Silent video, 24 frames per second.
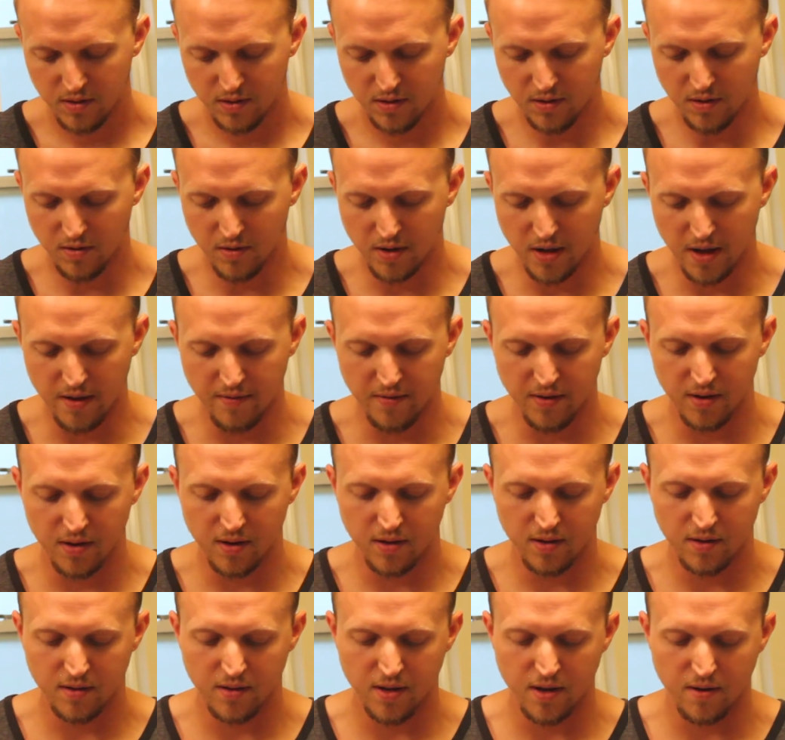You don't want to have
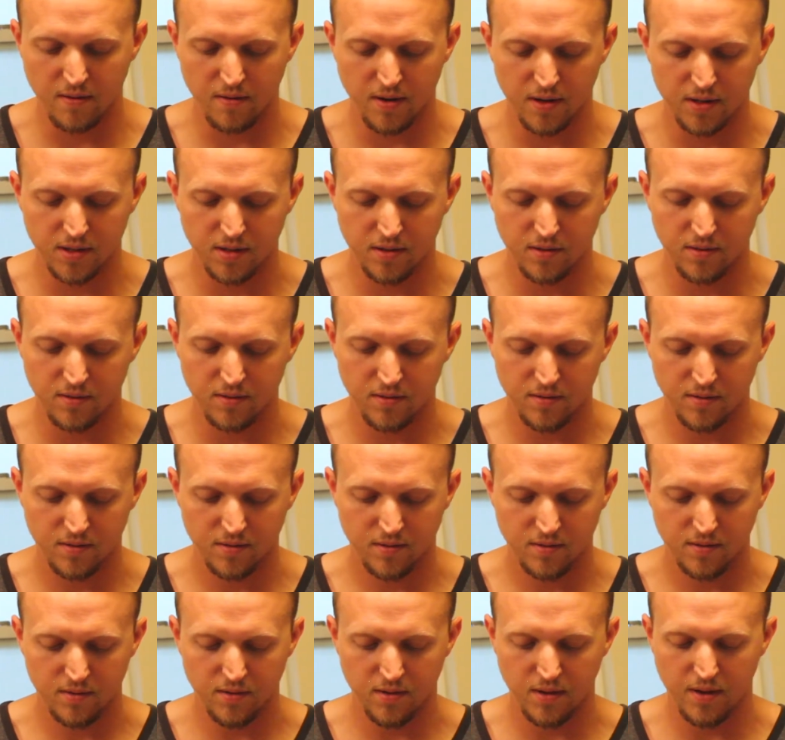any of that residue
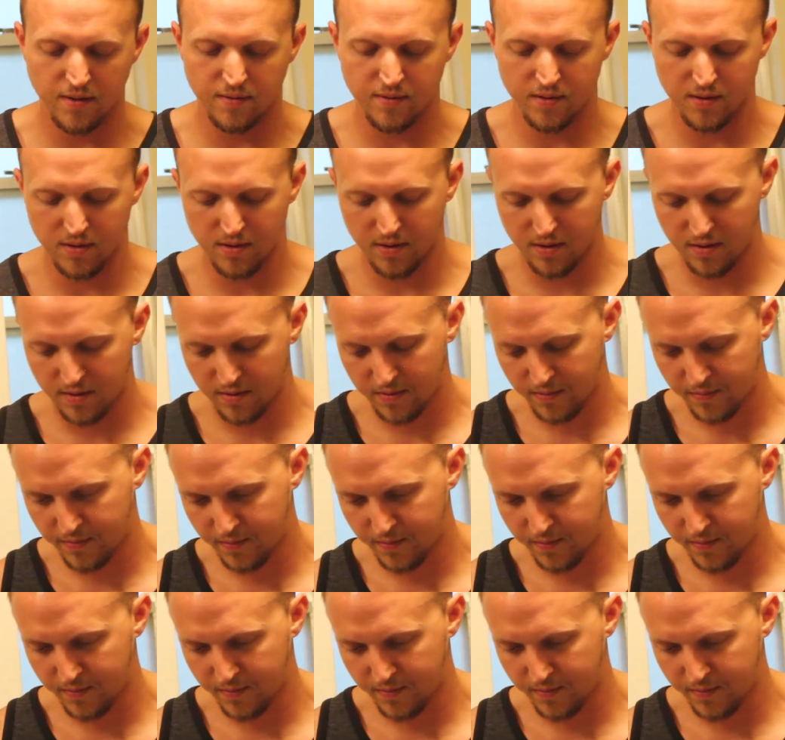left in there.